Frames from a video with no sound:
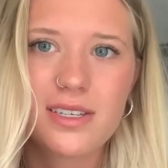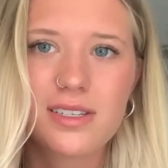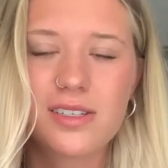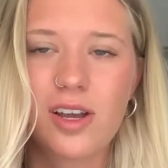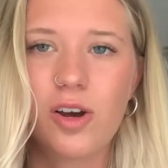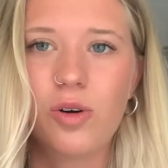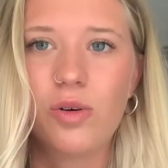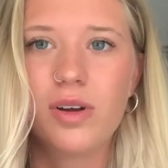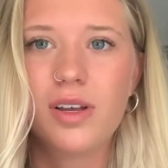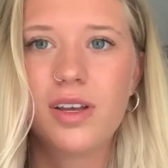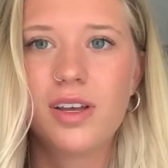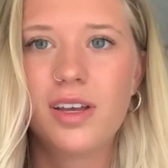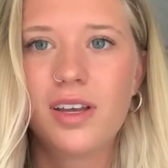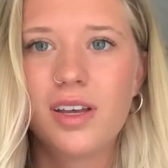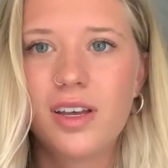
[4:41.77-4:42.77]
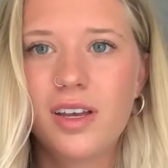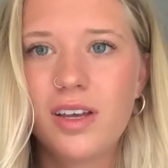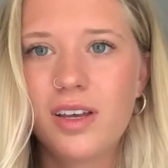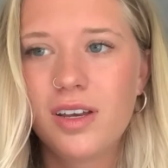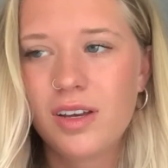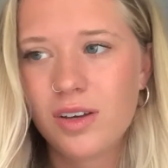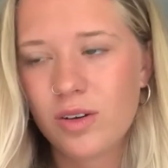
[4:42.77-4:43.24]
So
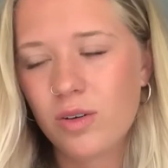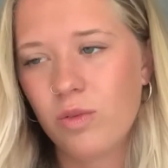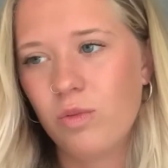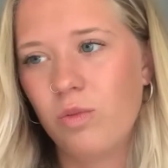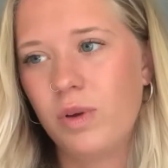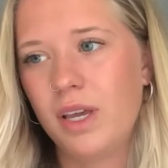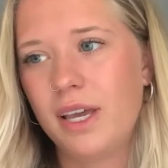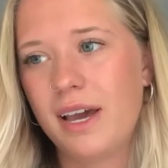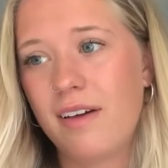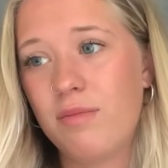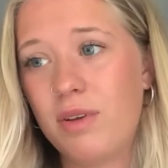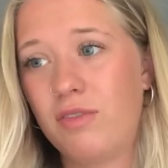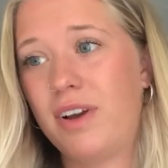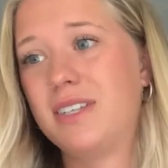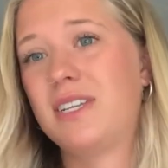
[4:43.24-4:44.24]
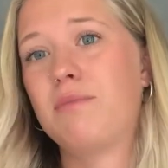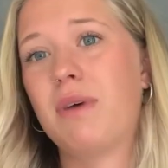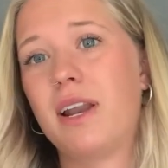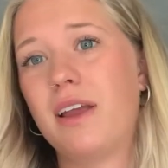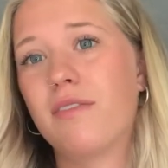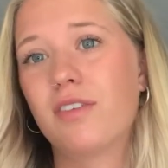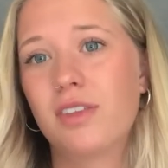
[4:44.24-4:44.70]
we have been raising
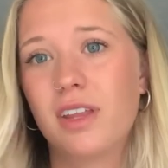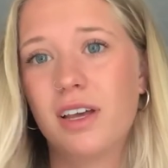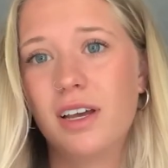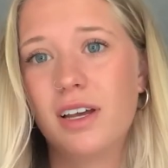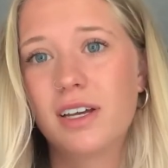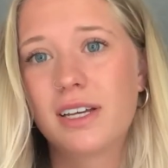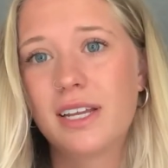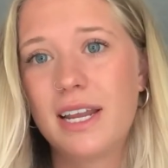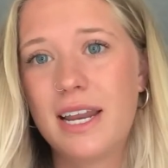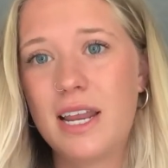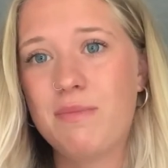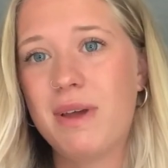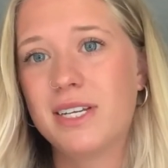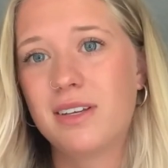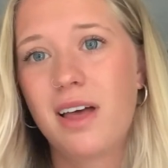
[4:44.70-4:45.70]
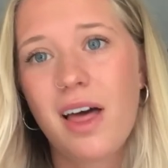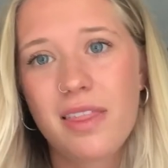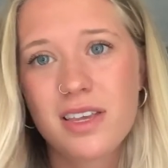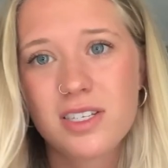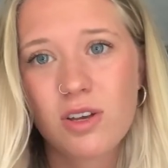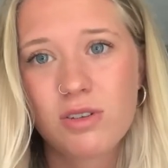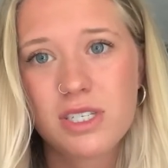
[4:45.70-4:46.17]
money for the Canadian Mental Health
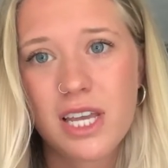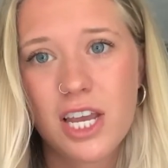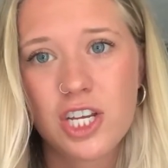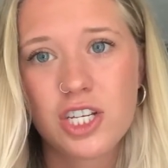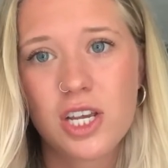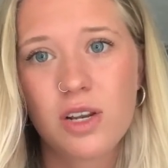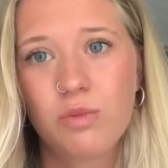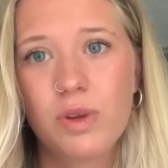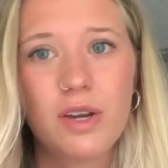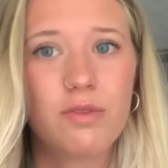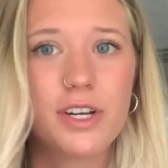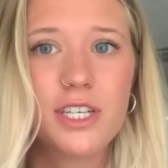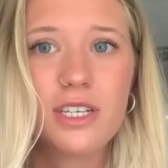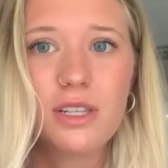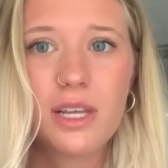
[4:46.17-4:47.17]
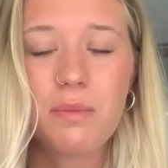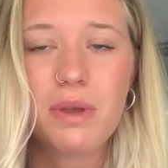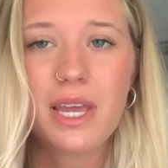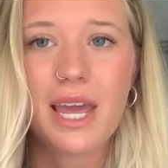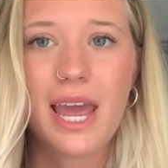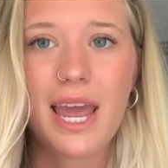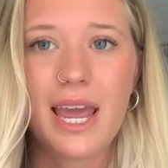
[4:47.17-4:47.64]
Association. We recently
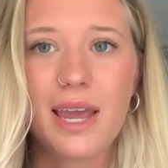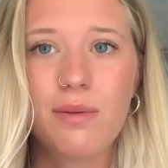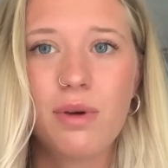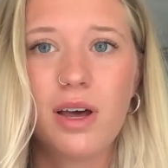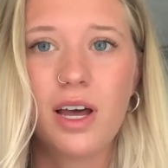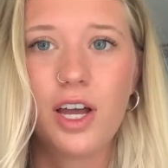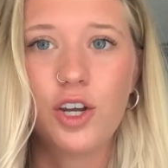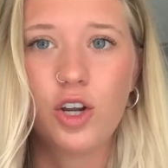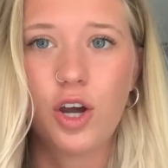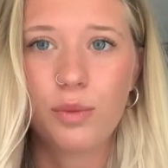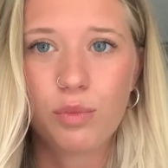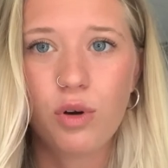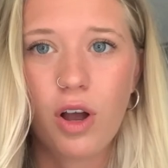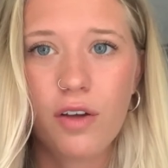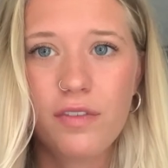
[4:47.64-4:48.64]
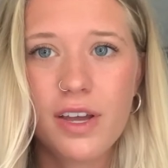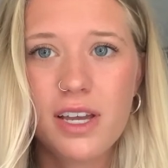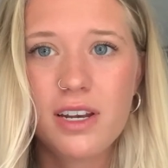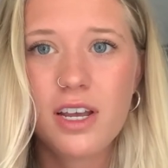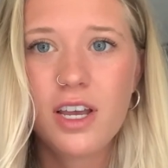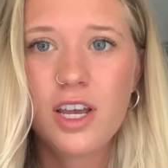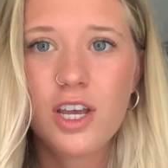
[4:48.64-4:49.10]
became a nonprofit.
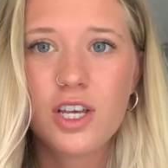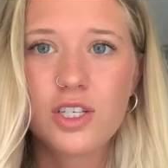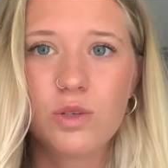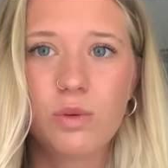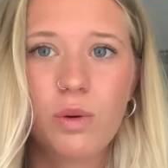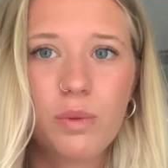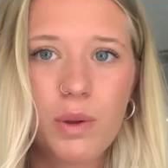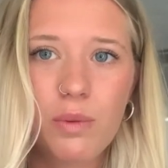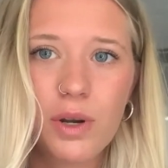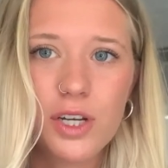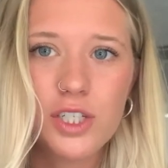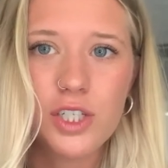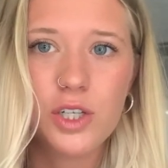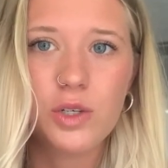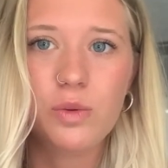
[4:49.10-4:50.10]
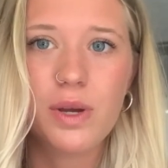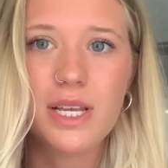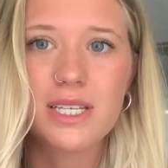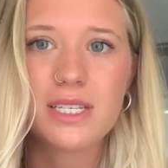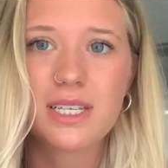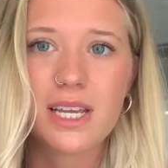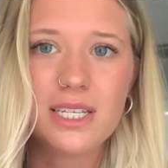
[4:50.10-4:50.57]
So what we want to do
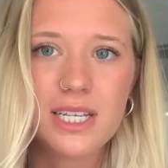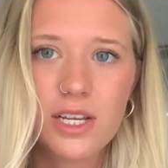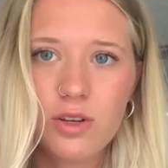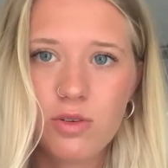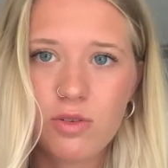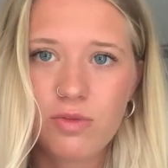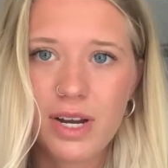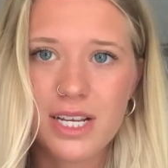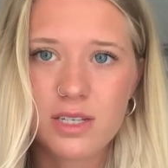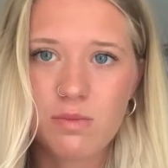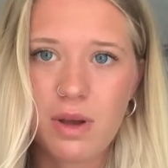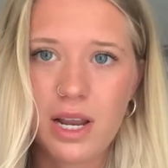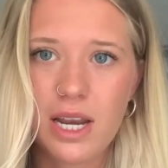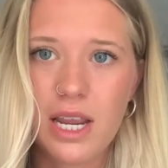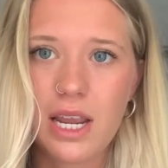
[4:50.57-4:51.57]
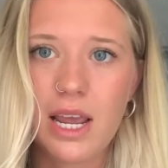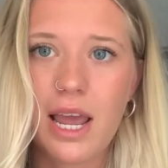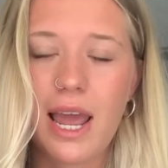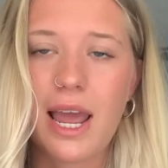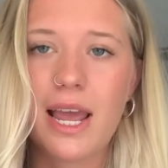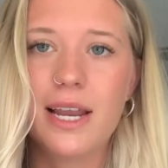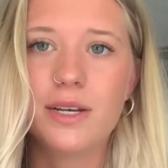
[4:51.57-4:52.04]
is continue to raise money
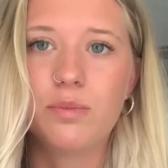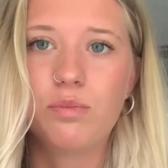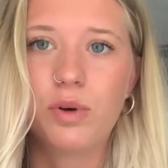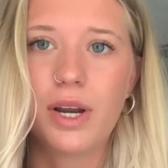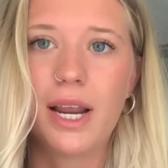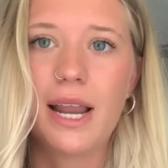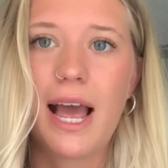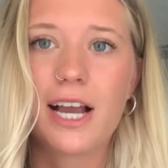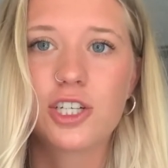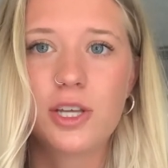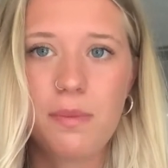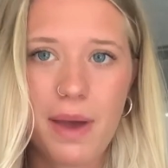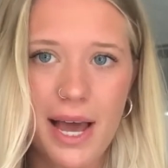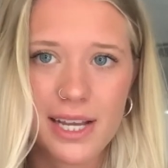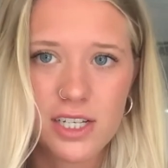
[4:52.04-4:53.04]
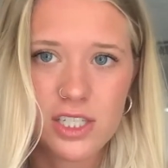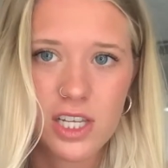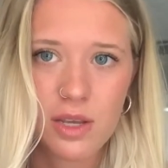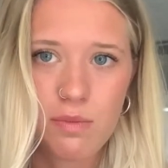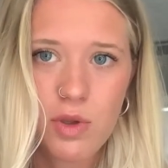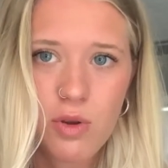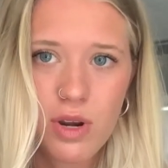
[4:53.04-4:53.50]
and bring it actually back into the
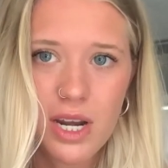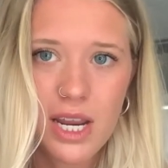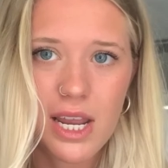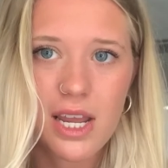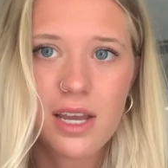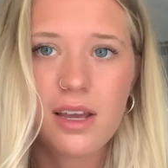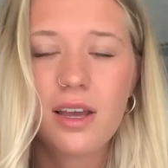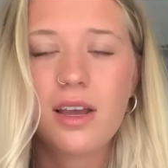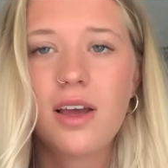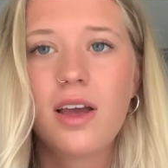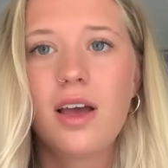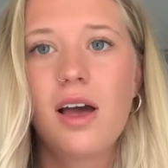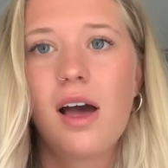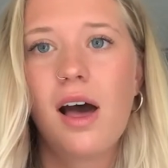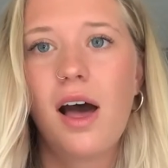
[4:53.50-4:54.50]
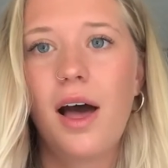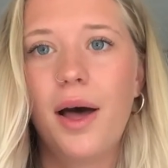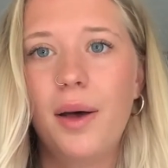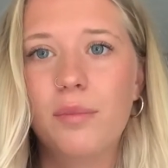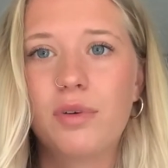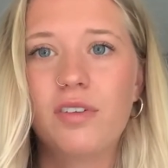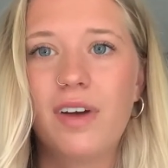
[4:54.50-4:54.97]
community
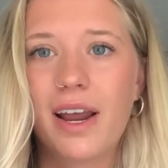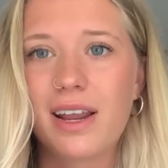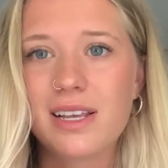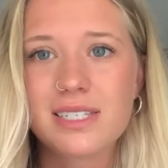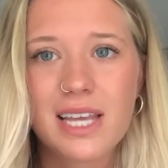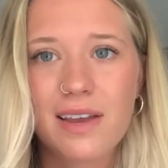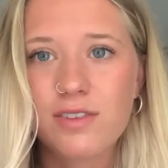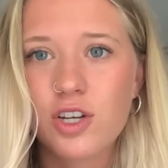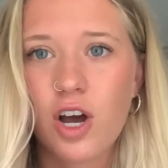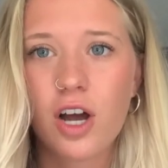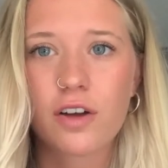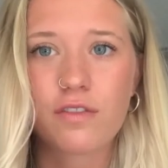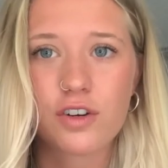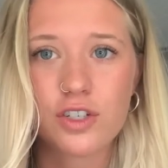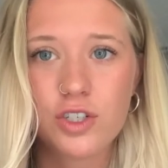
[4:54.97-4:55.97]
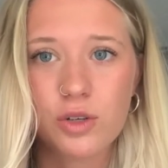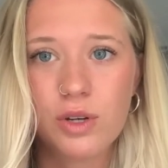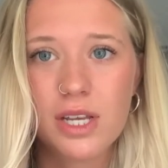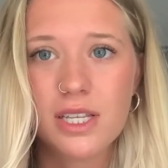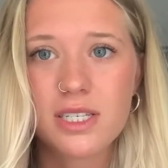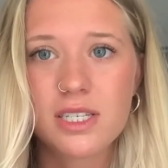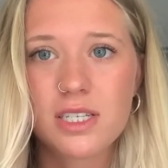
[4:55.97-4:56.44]
um, providing safe talk for
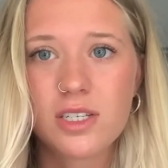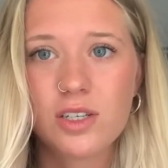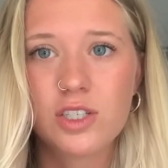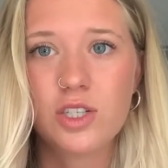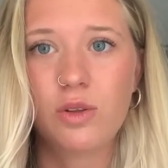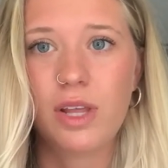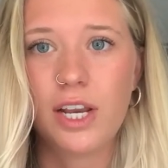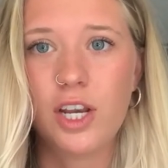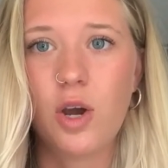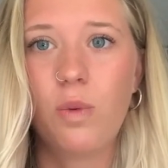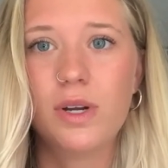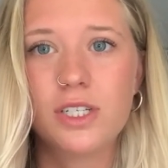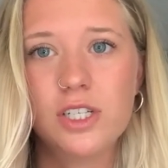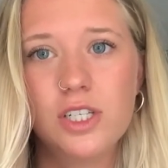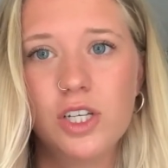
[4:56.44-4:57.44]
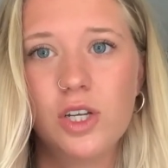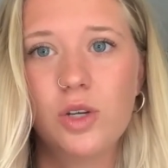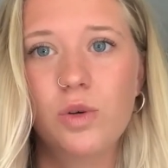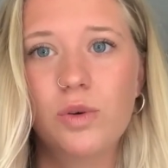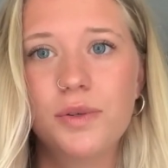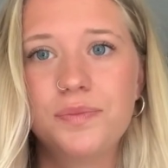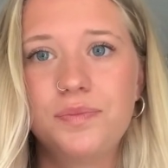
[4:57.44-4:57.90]
students so they know what to
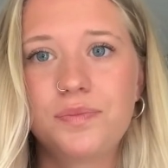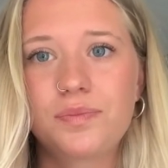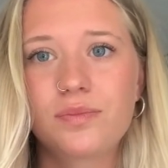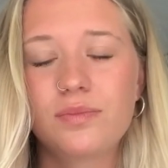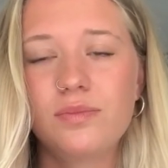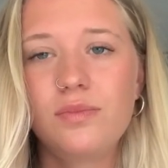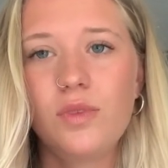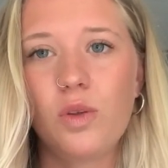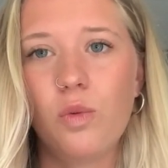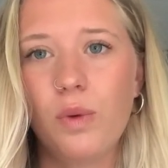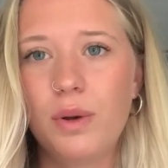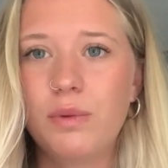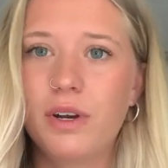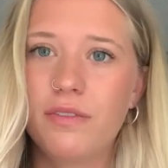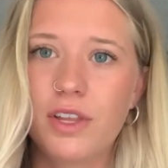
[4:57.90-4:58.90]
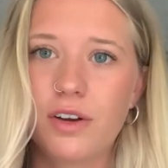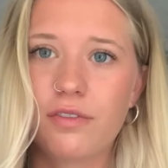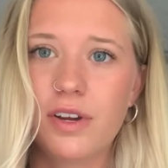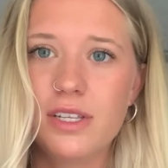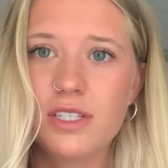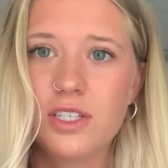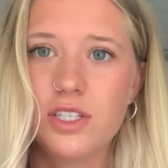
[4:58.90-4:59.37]
do when one of their
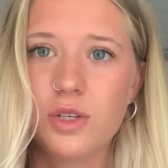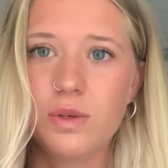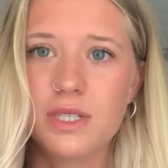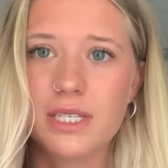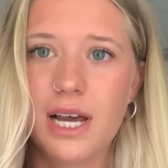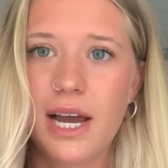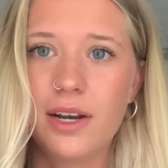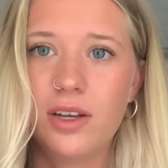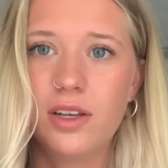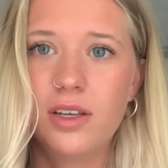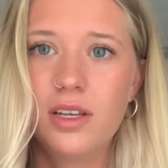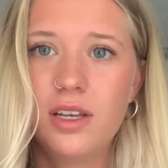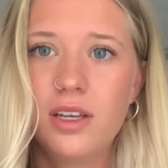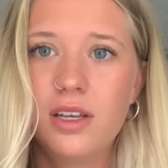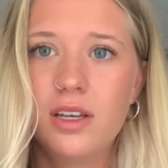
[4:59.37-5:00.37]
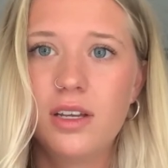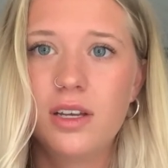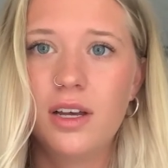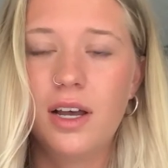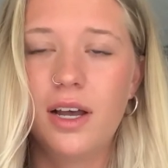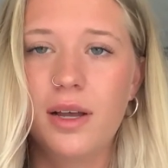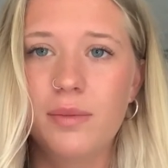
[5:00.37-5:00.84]
friends is suicidal,
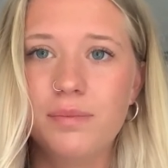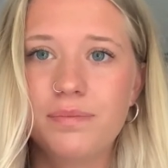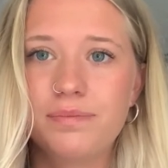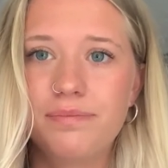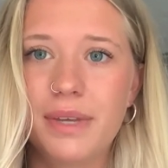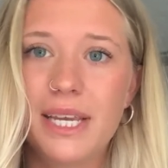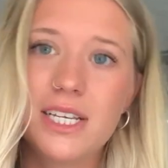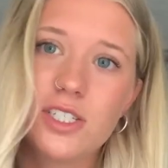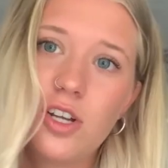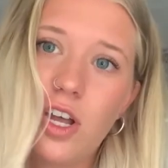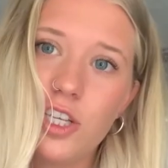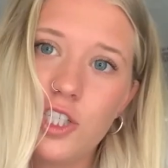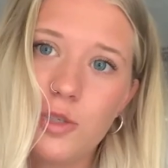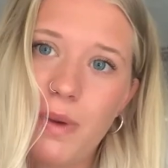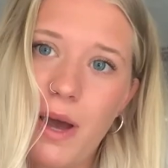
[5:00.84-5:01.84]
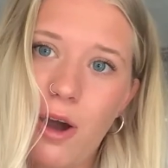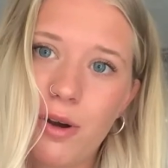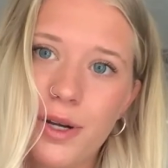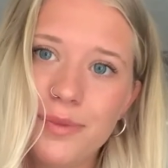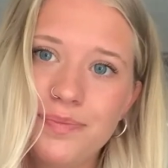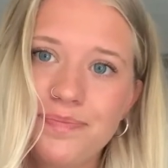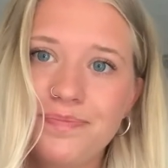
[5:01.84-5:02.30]
um, because knowledge is
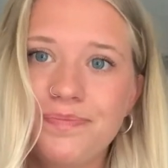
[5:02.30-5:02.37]
power.